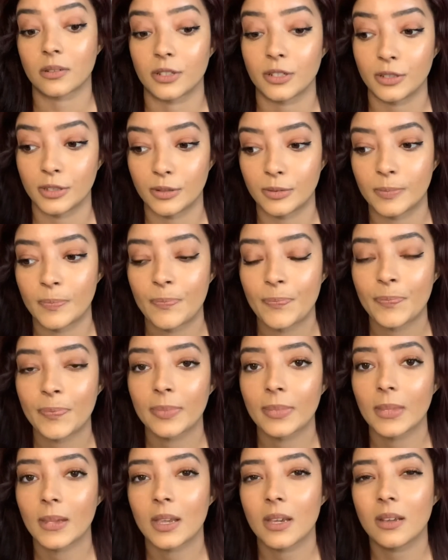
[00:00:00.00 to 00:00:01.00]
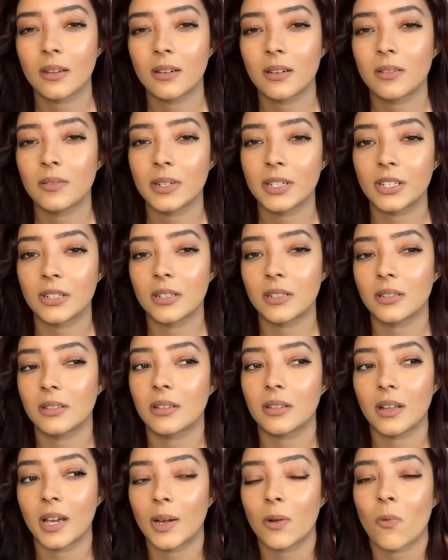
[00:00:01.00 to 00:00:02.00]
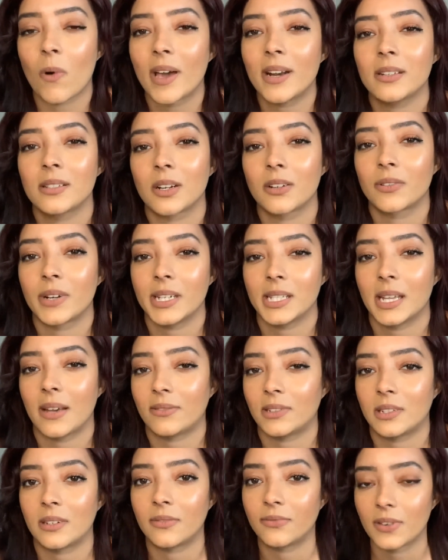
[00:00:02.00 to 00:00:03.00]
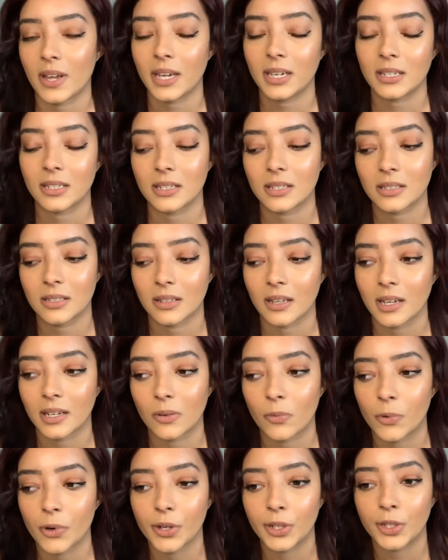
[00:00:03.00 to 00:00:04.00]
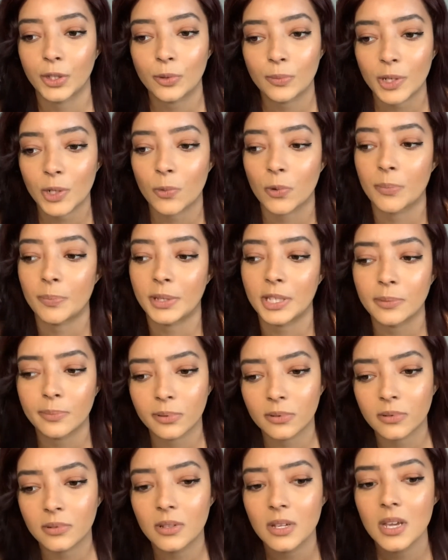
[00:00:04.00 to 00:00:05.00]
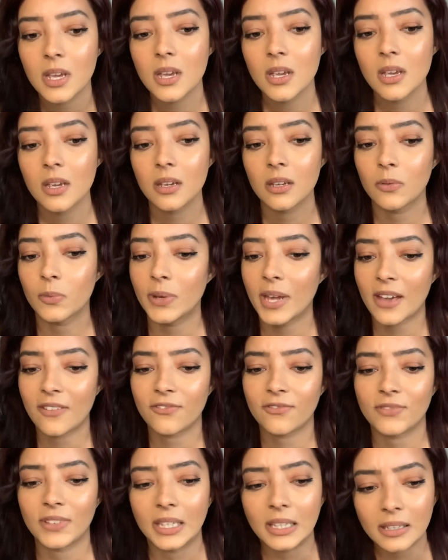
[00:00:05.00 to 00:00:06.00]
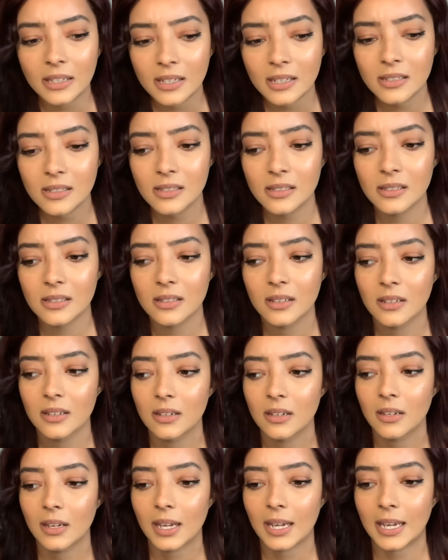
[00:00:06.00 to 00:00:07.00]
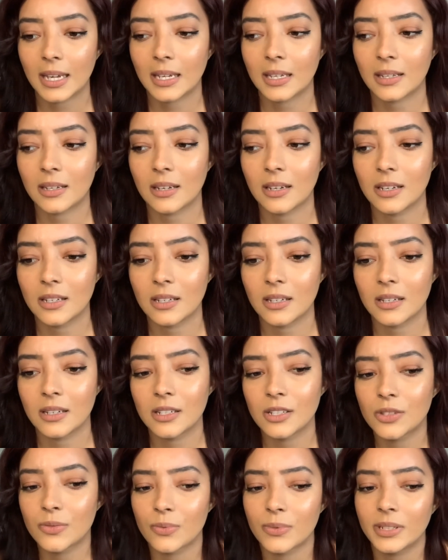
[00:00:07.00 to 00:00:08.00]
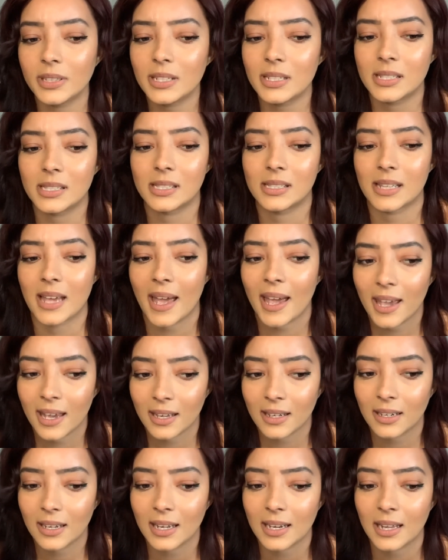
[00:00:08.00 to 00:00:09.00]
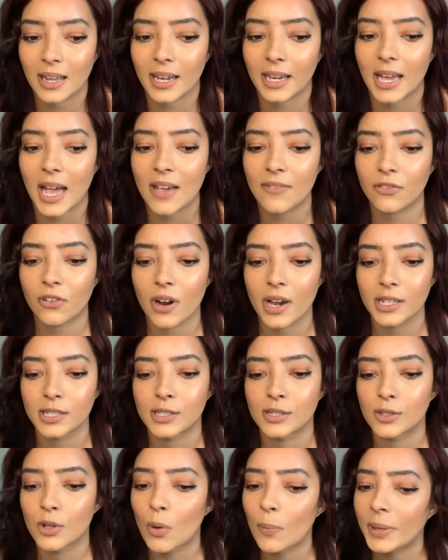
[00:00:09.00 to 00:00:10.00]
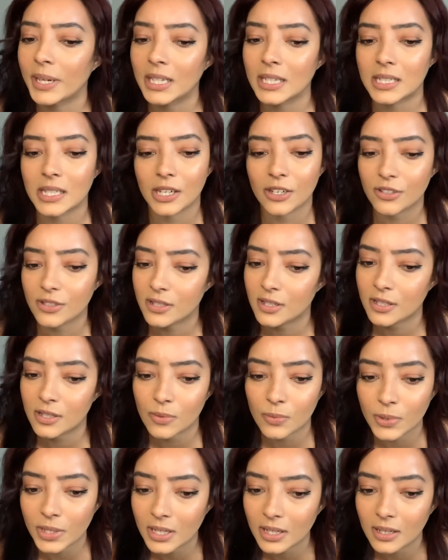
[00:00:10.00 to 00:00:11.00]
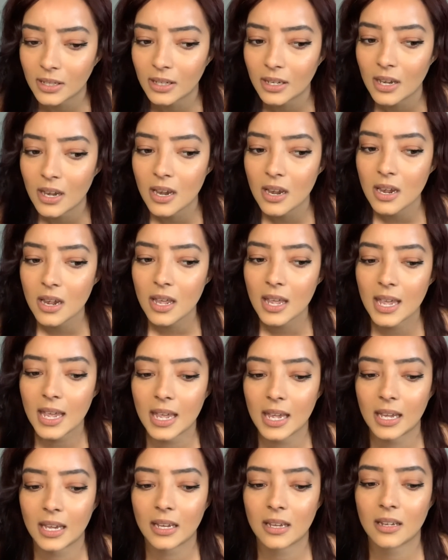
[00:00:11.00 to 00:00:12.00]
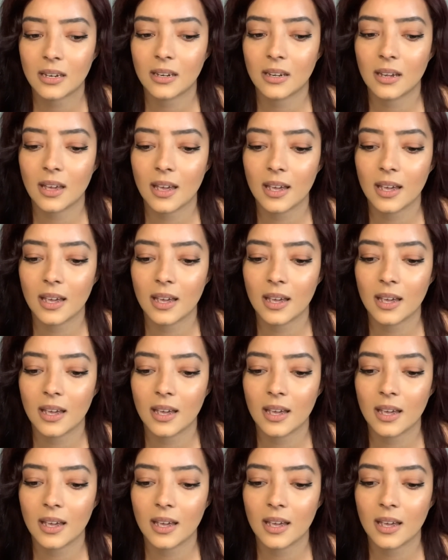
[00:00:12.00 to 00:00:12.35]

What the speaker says: you? You know, like, why does our race have to define us? Like, we're human, we're people, we have feelings, and it's really sad. And like, I've cried so many tears this week, and